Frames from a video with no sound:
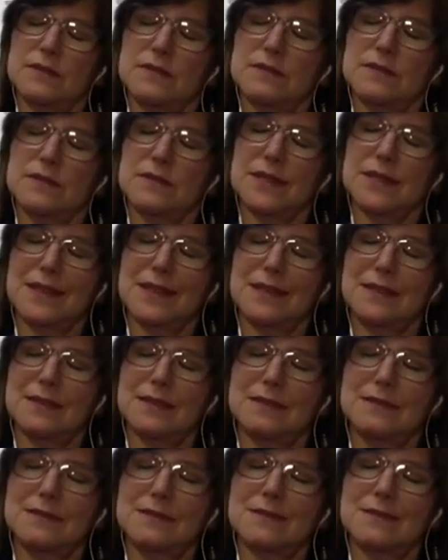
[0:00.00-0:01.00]

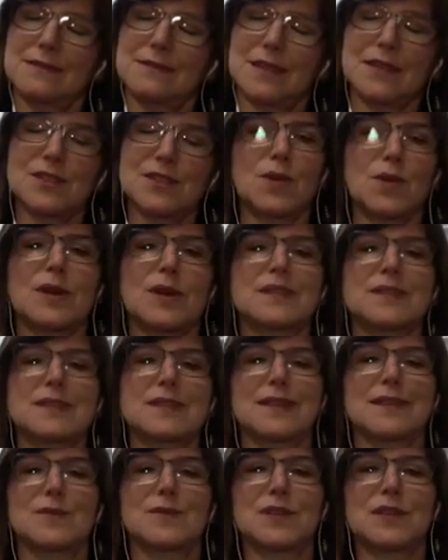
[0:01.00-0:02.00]
he doesn't want to
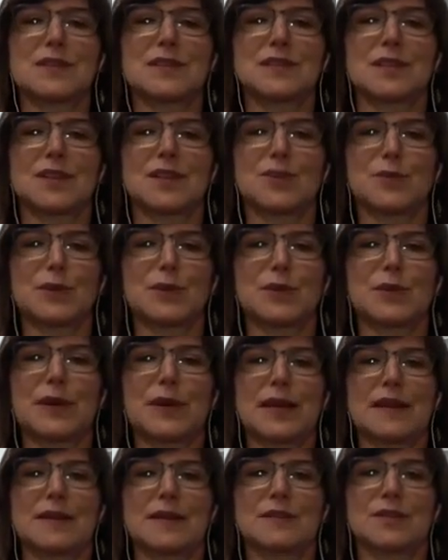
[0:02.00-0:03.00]
say something he's going to
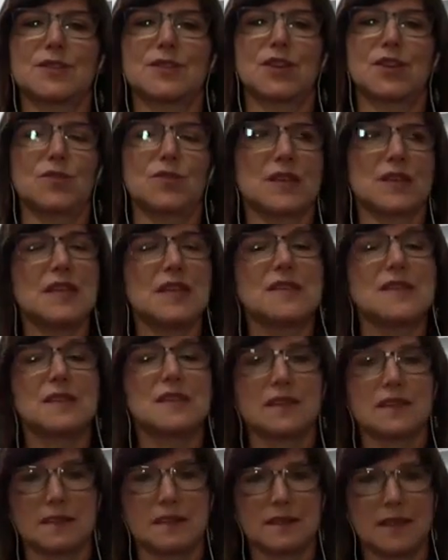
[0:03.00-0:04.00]
regret. So he's
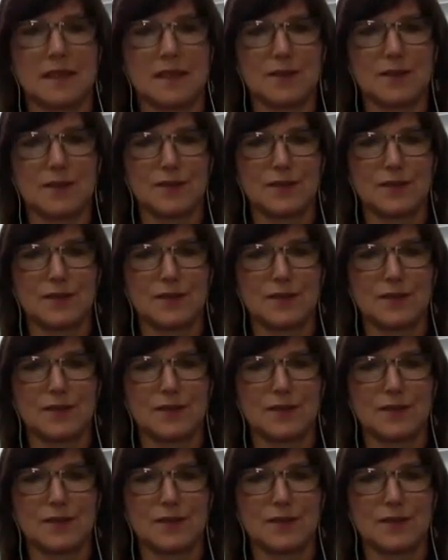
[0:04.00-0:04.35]
going to leave.